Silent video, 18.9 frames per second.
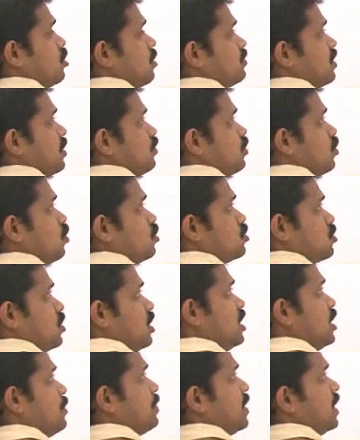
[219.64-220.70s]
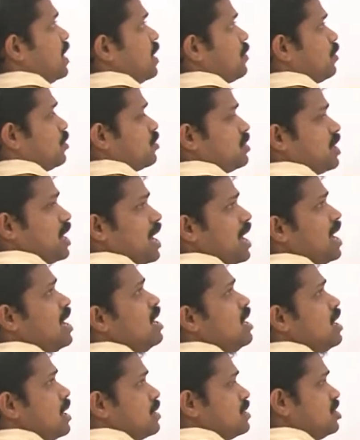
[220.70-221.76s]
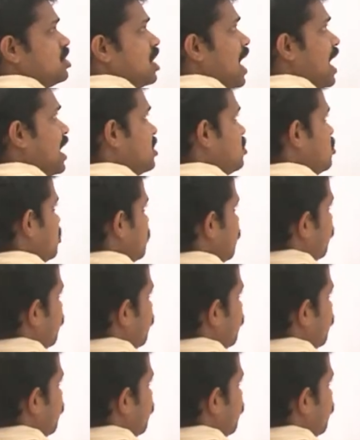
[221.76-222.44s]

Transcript: of the force will depend upon the charge.